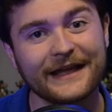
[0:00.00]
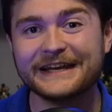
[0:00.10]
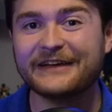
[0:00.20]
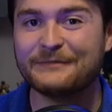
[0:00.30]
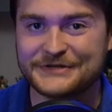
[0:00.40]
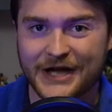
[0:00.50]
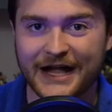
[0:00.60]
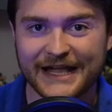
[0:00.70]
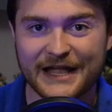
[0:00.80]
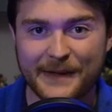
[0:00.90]
And I've been
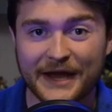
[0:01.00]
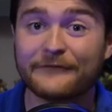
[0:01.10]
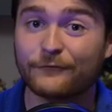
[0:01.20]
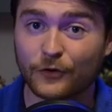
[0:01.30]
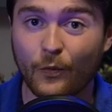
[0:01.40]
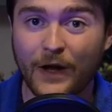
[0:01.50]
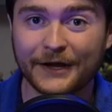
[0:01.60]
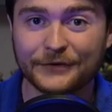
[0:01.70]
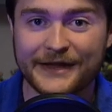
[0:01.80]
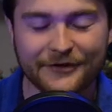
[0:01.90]
talking about it for a
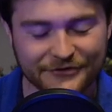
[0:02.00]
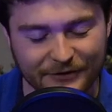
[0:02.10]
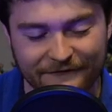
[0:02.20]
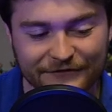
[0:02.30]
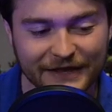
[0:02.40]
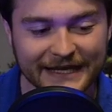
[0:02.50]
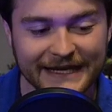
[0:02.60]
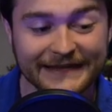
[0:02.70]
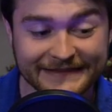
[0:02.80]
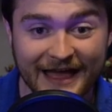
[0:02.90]
while now, so I feel like
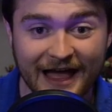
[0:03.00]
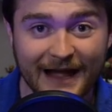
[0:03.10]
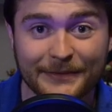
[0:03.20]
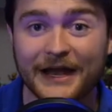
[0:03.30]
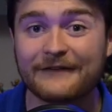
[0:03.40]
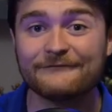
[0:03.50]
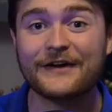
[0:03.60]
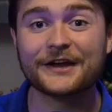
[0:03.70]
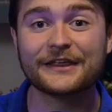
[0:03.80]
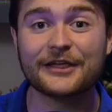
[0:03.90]
it is time that I
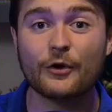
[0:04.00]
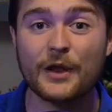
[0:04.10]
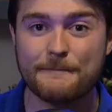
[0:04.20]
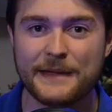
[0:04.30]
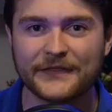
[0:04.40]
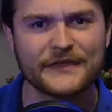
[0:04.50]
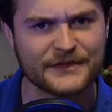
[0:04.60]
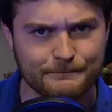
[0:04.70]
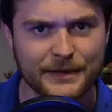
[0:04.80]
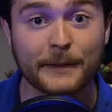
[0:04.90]
finally go and make this
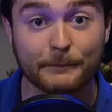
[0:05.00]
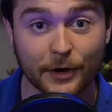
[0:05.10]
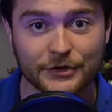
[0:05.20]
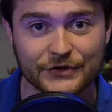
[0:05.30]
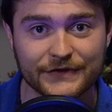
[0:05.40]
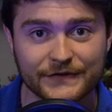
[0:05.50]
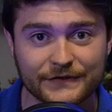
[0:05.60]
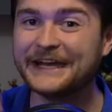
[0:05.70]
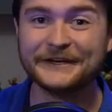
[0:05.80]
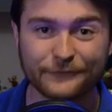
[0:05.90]
big purchase.
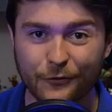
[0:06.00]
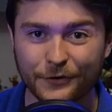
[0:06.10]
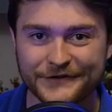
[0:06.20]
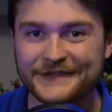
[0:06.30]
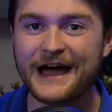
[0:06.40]
And of course,